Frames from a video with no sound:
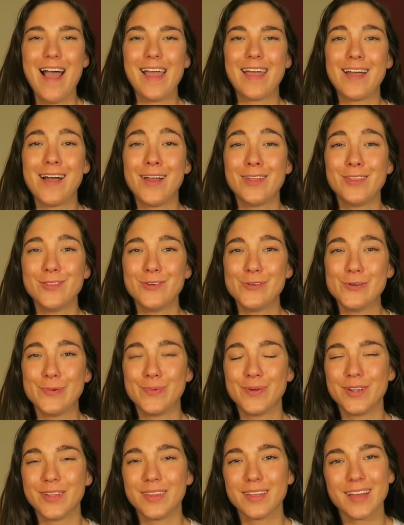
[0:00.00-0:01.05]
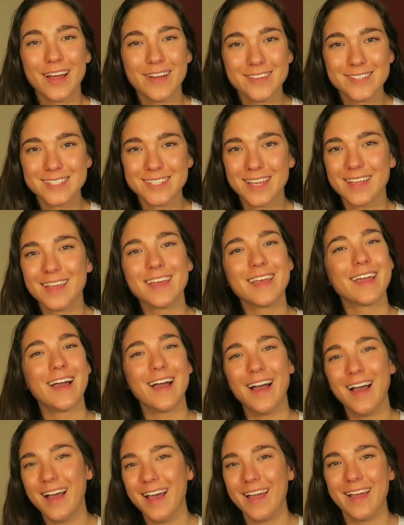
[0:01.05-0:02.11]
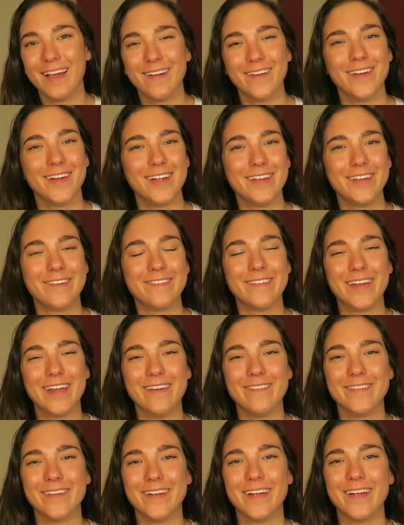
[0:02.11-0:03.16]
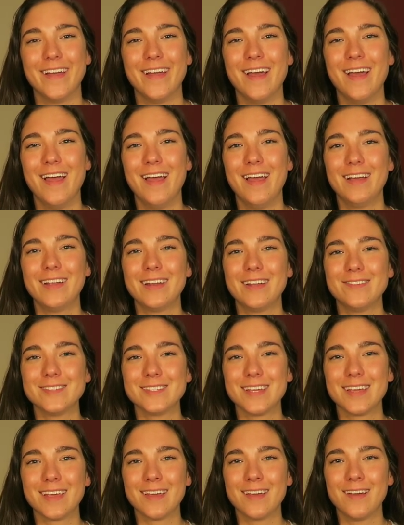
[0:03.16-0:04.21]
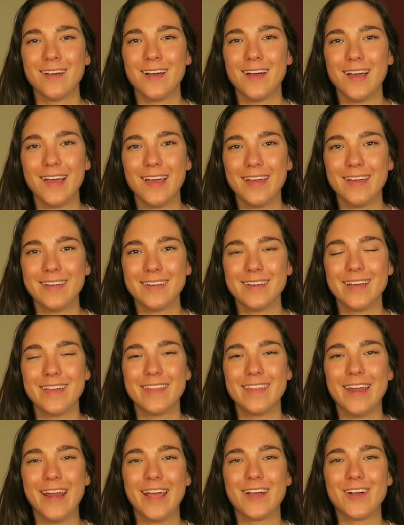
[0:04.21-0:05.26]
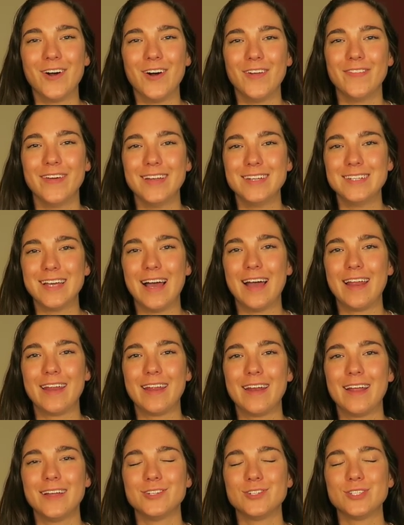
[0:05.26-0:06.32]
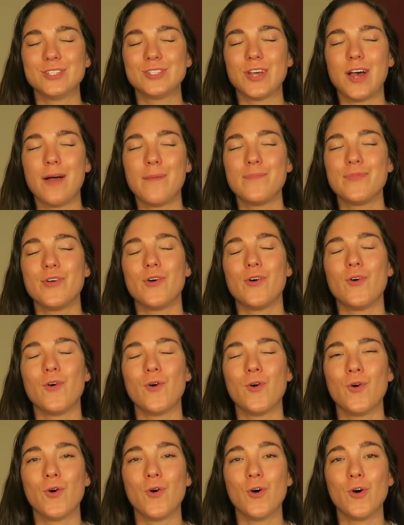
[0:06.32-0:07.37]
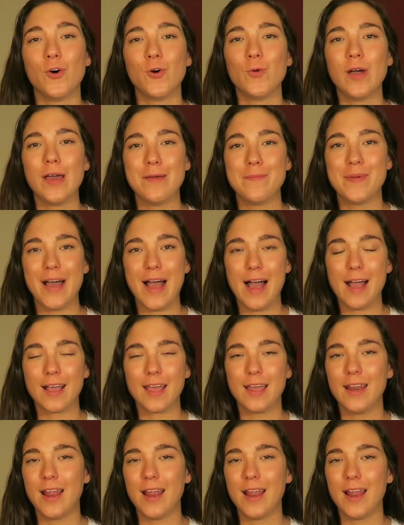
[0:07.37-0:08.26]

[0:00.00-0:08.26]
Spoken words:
I got in the Uber and the guy was like hi, how are you, whatever. And I was like, hi. And then I called my dad and I just sobbed the whole way back.